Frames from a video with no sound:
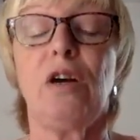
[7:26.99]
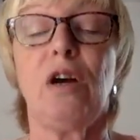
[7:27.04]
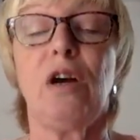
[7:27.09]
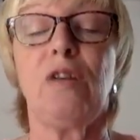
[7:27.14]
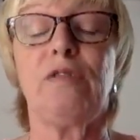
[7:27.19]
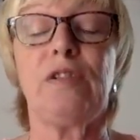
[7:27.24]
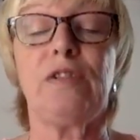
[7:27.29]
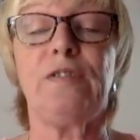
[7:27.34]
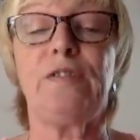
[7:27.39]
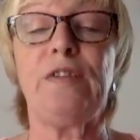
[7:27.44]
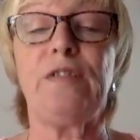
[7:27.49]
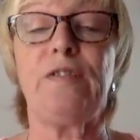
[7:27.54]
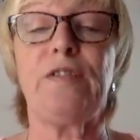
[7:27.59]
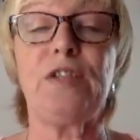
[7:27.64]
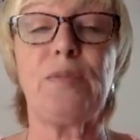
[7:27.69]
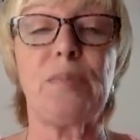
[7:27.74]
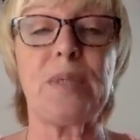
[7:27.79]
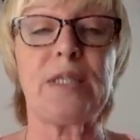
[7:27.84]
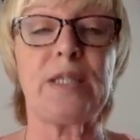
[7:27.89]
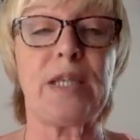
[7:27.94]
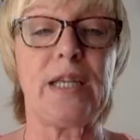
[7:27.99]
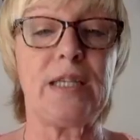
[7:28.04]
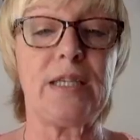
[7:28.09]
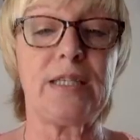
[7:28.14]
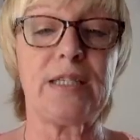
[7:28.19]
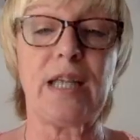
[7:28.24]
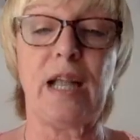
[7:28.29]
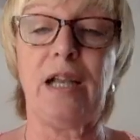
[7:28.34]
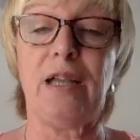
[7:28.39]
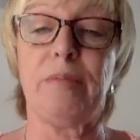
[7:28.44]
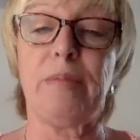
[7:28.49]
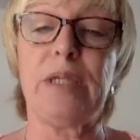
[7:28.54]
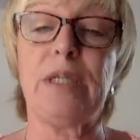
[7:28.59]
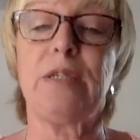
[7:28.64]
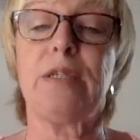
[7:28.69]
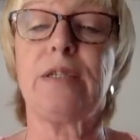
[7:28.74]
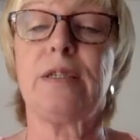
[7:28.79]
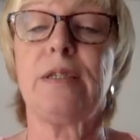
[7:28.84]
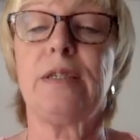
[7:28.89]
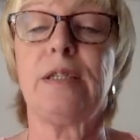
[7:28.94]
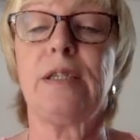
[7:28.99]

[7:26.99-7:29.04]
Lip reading: of a 50% settlement.